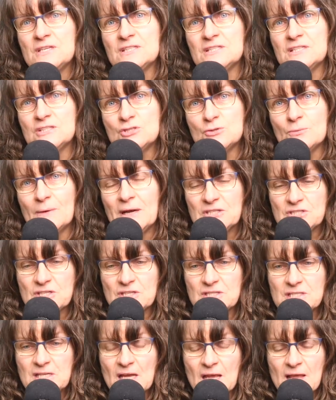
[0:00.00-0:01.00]
these
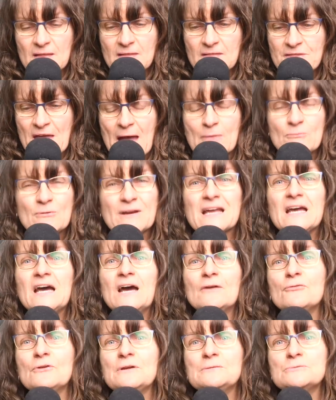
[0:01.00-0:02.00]
situations, that
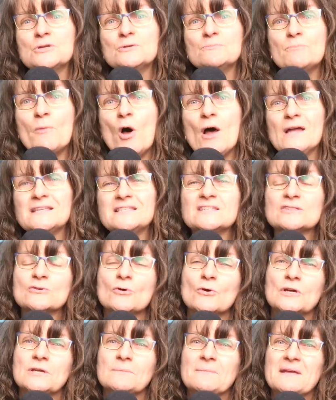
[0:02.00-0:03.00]
recovery response is
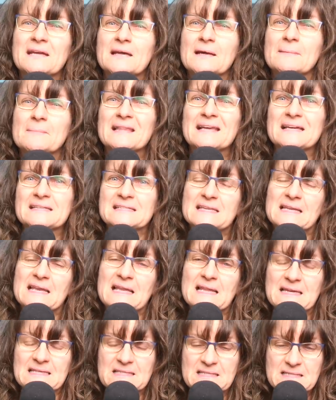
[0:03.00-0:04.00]
going to become less and
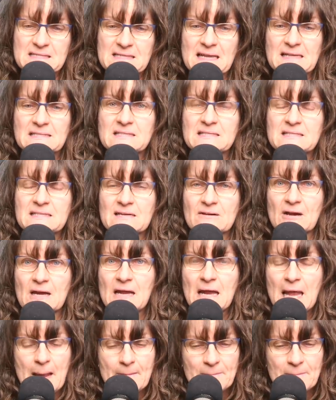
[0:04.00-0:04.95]
less necessary.